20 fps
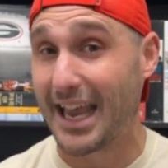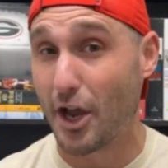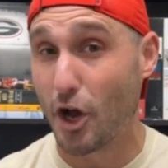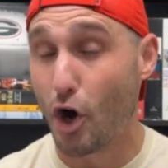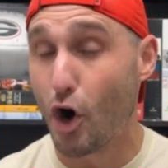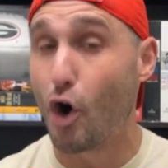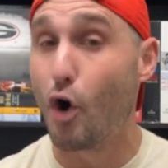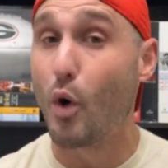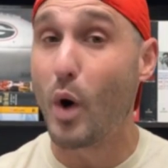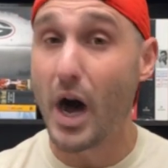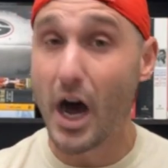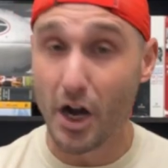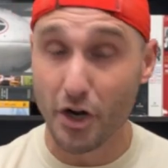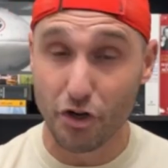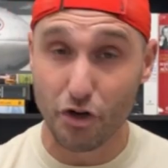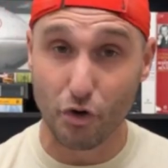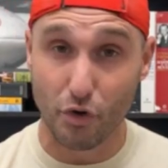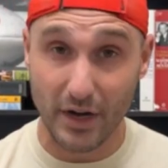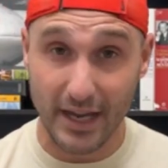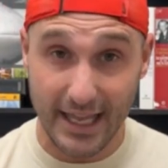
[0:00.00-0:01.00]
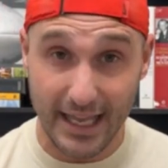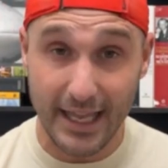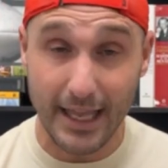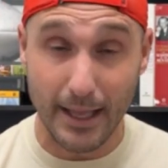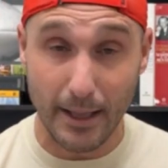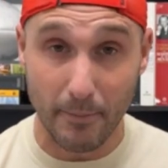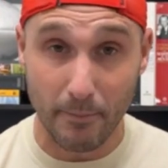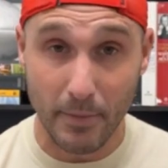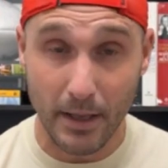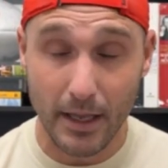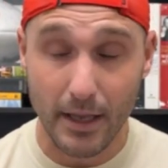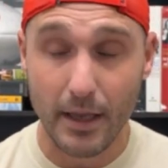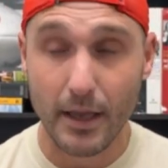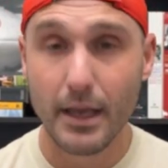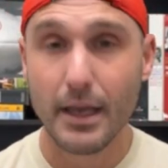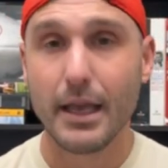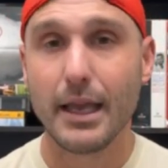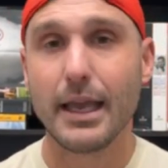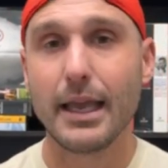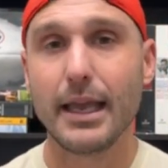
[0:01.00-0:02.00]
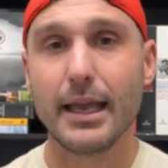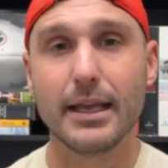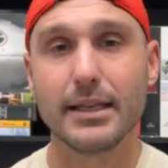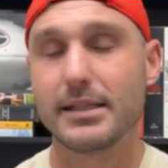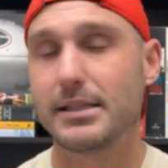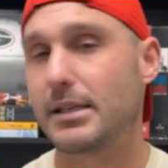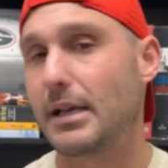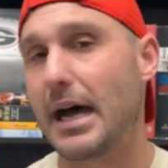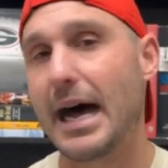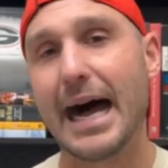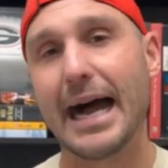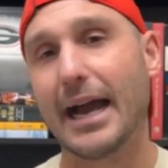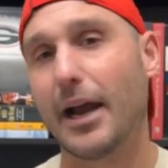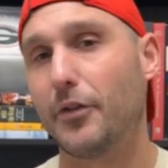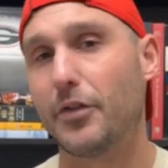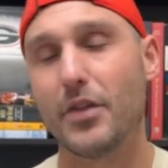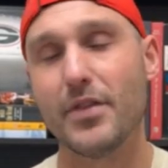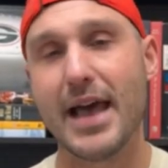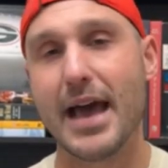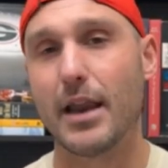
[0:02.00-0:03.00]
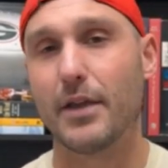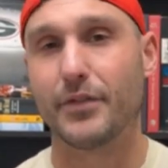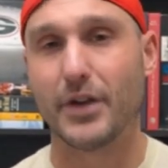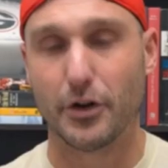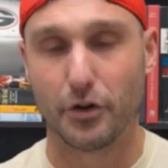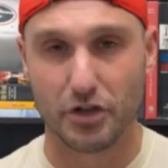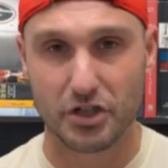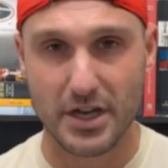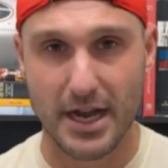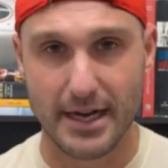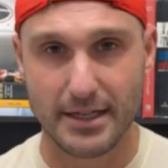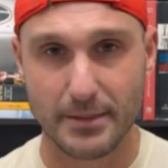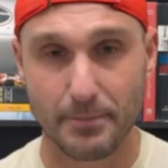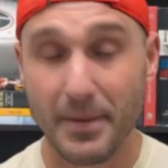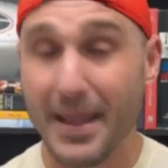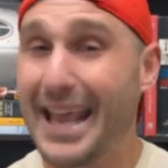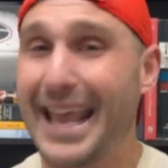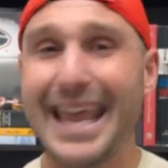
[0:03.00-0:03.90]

whole under him, is higher than that of Gunner Stockton.